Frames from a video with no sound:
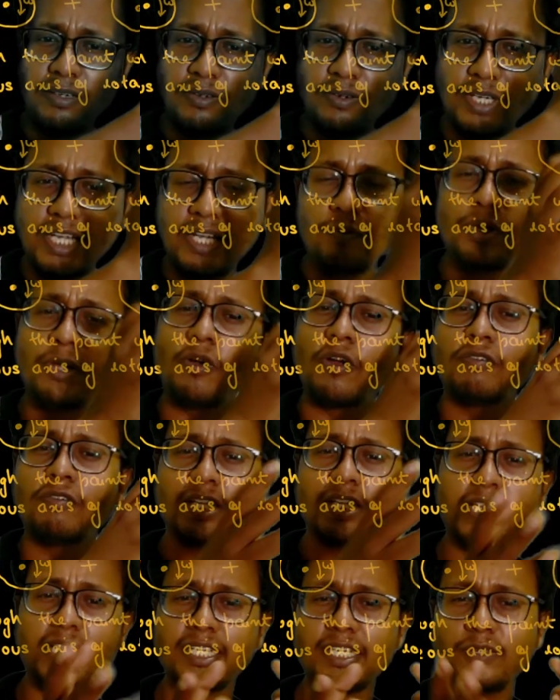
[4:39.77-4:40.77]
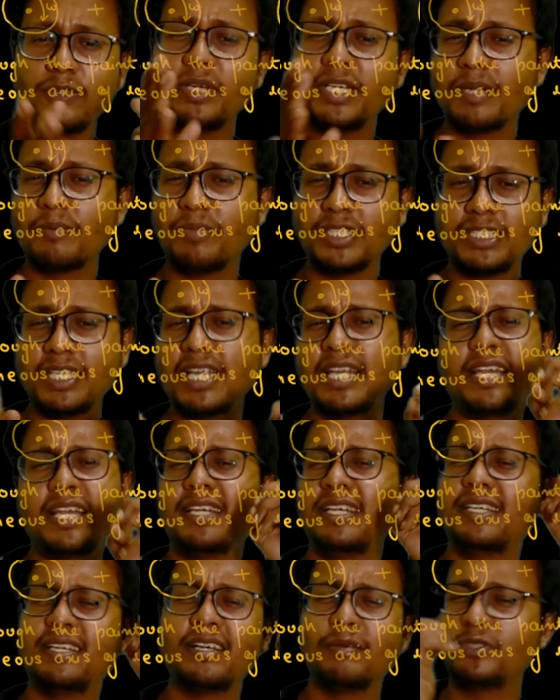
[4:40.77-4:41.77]
Okay, we convert that into meter per second and
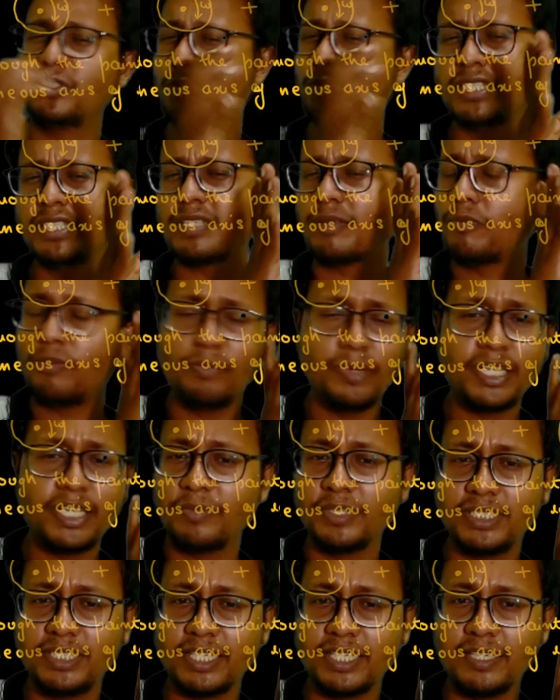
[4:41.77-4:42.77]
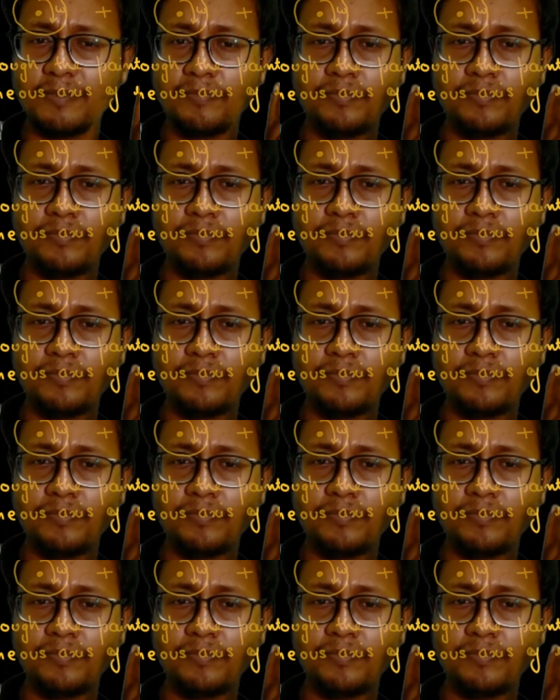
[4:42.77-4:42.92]
it comes to be some meter per second.